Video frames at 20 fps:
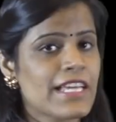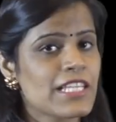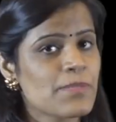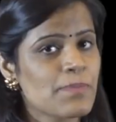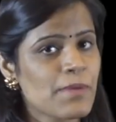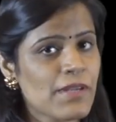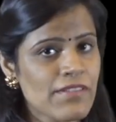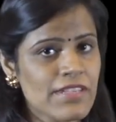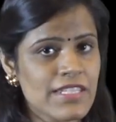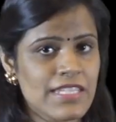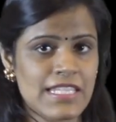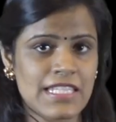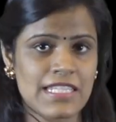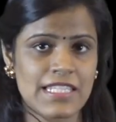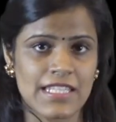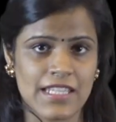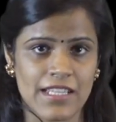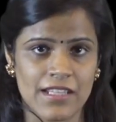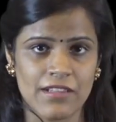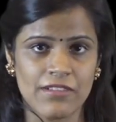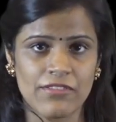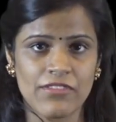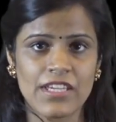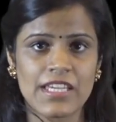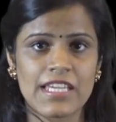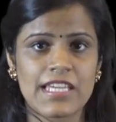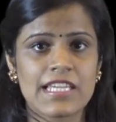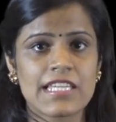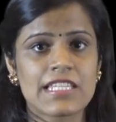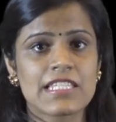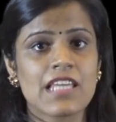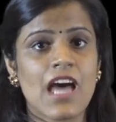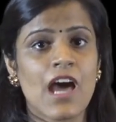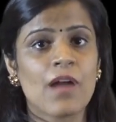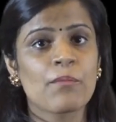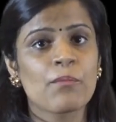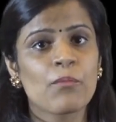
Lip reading: The experiencing self is